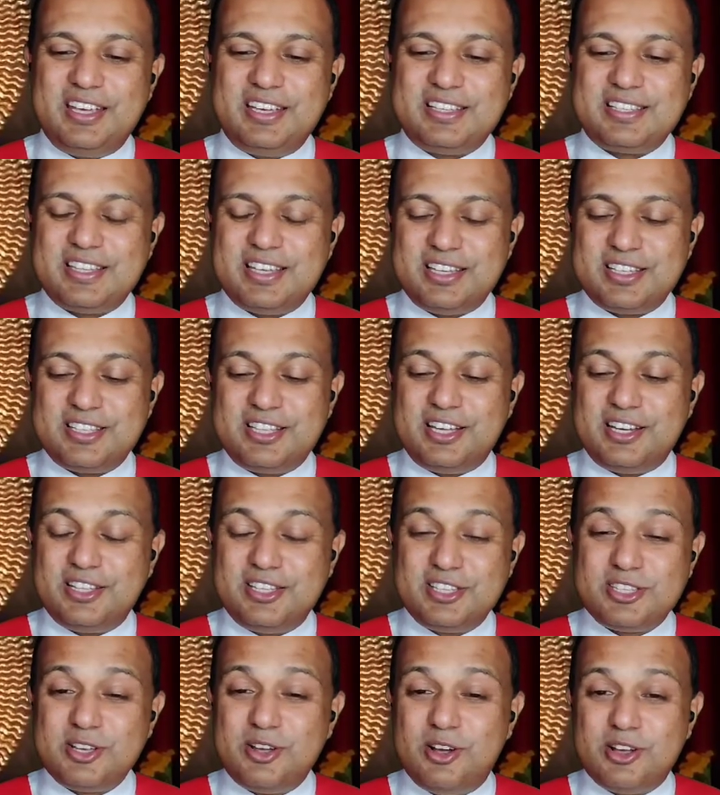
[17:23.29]
says that
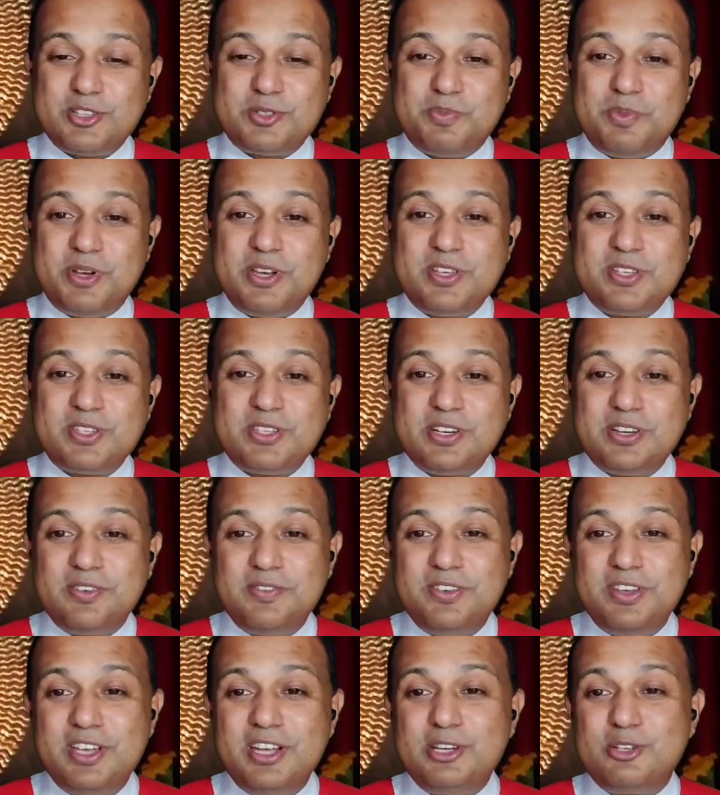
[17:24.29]
this gospel is
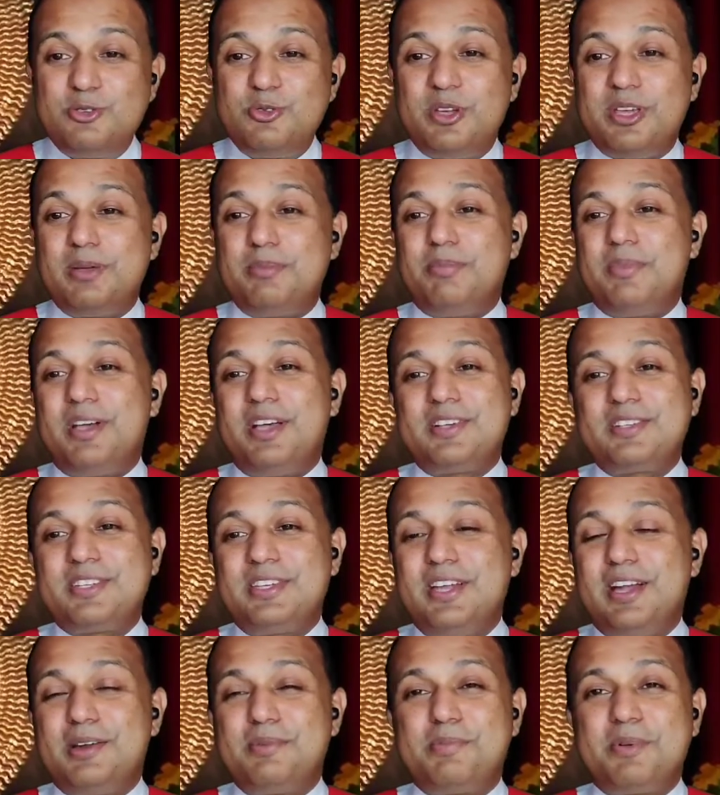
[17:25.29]
revealed to him as
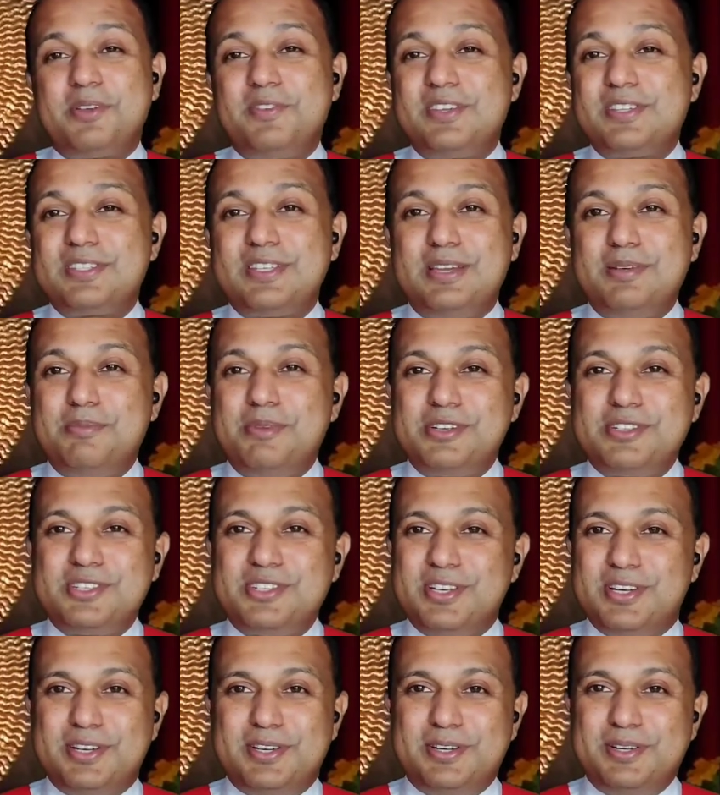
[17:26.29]
he had previously
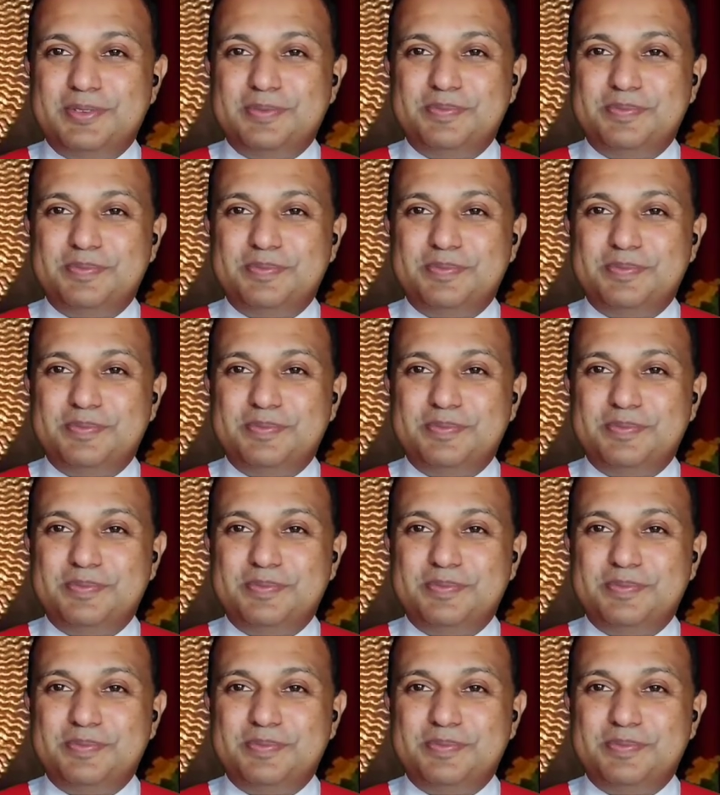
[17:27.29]
mentioned.